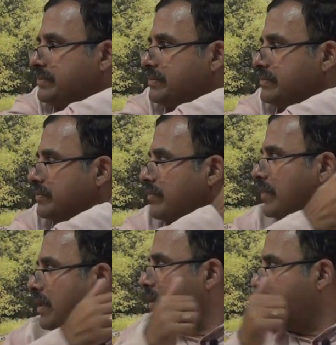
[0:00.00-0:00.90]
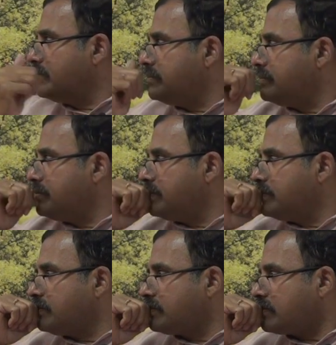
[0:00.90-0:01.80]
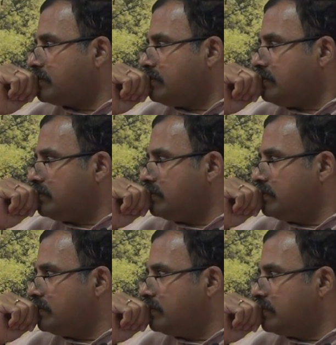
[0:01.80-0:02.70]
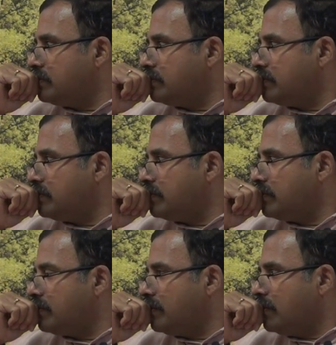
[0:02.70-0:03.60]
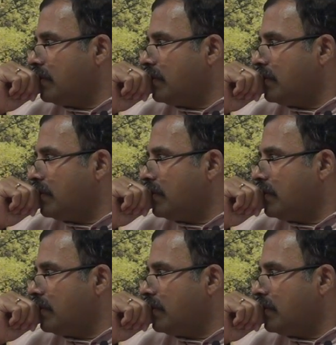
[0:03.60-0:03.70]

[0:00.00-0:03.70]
(silence)